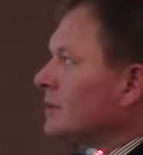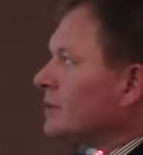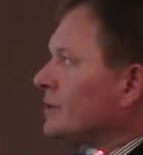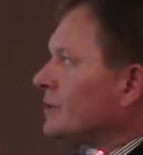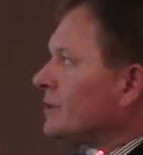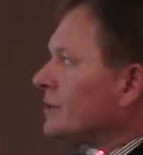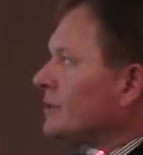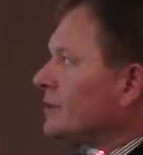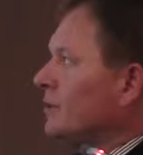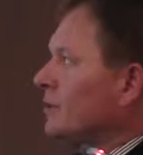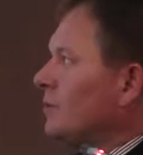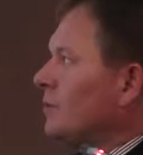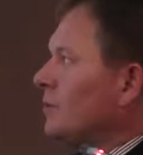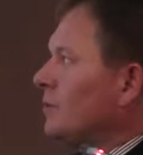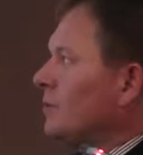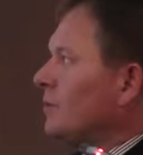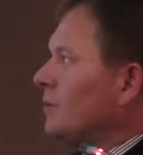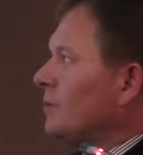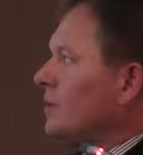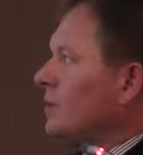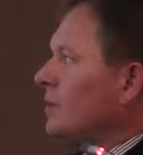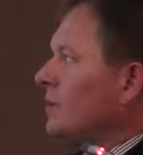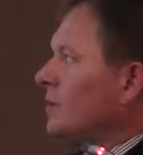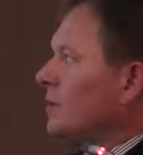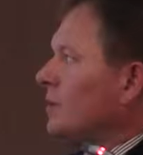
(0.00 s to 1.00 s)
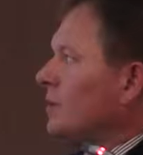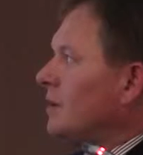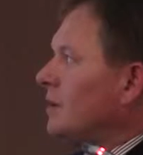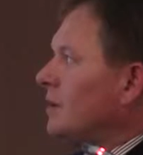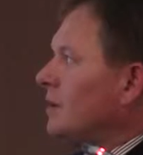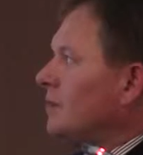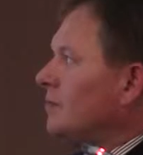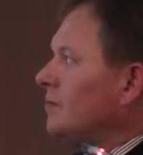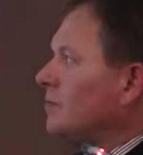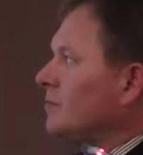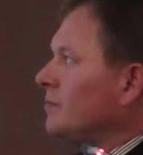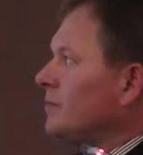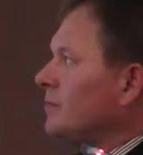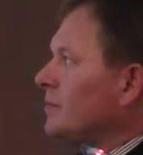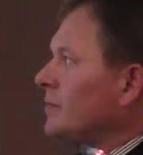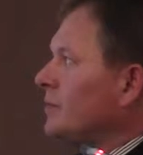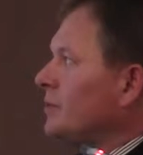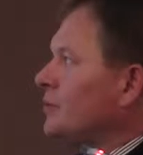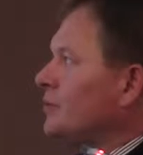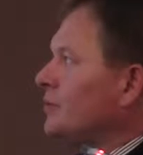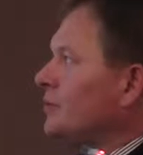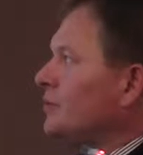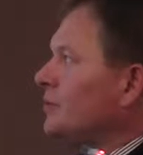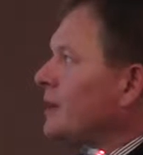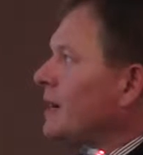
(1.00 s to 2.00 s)
So
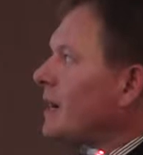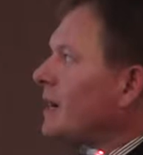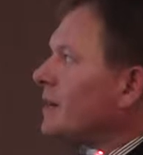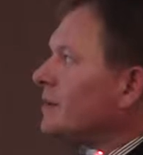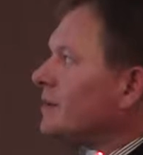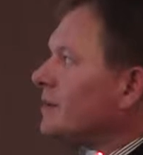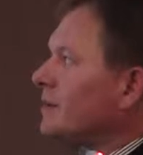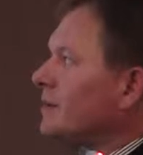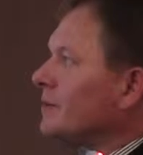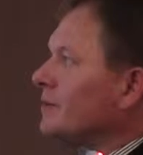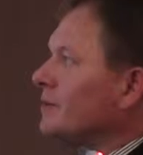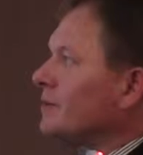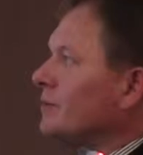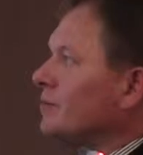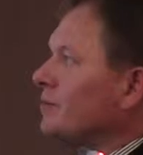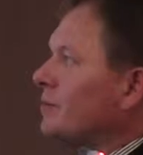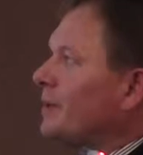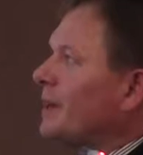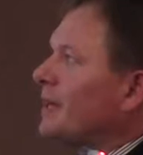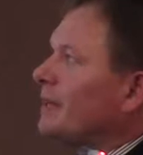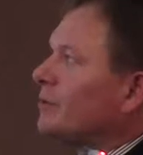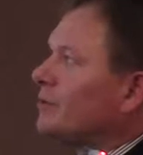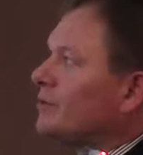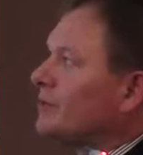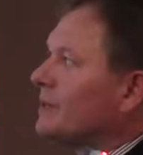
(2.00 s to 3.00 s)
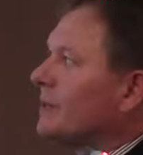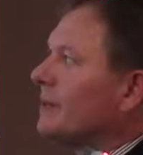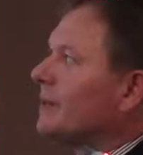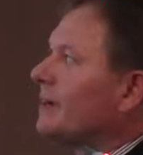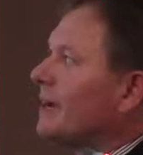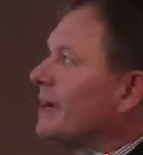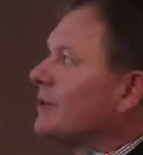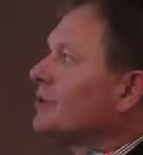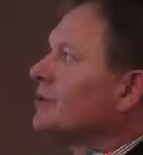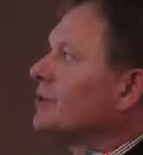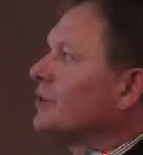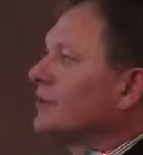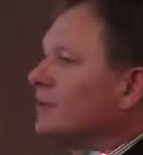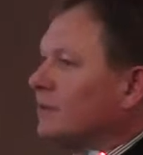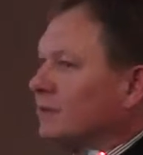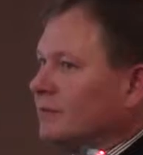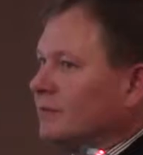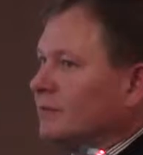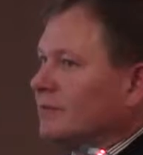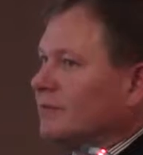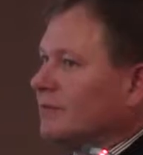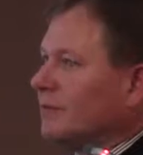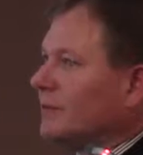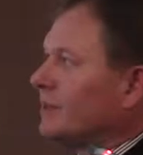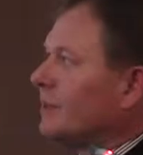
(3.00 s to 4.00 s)
it should be either paid to the cash
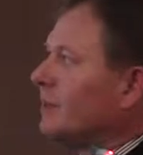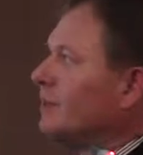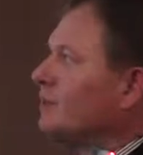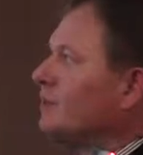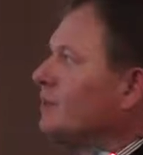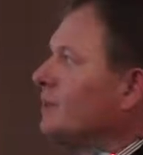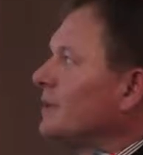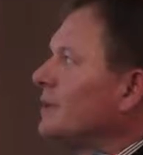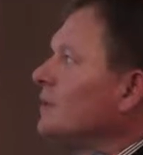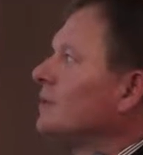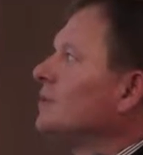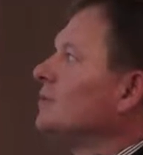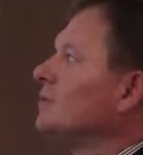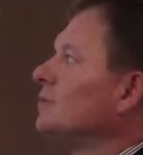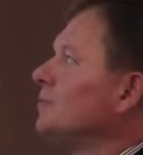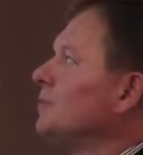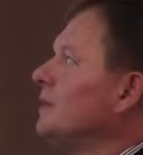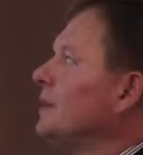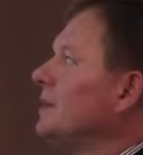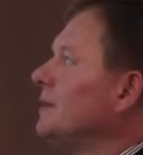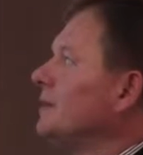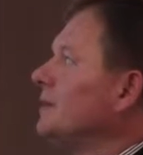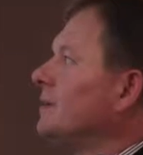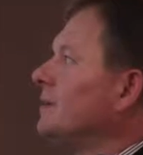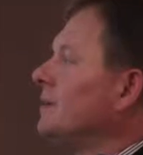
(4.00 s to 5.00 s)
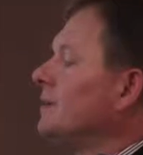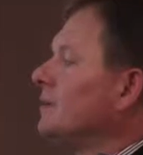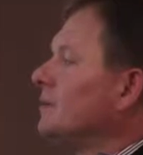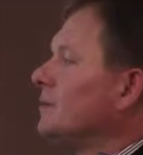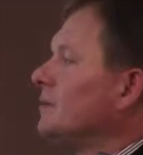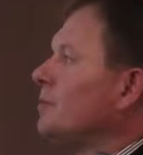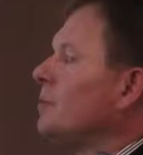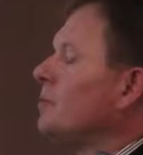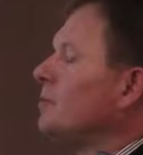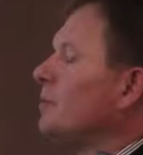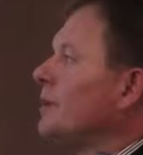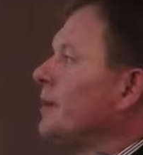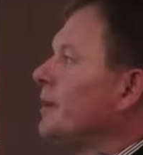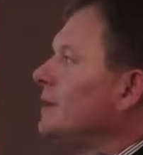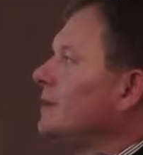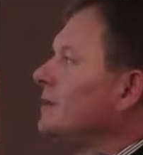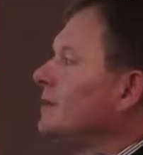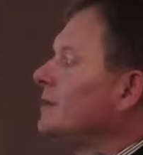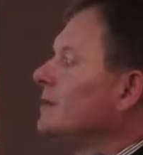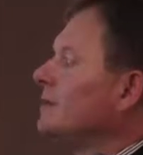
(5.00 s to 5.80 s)
account of the company or to be paid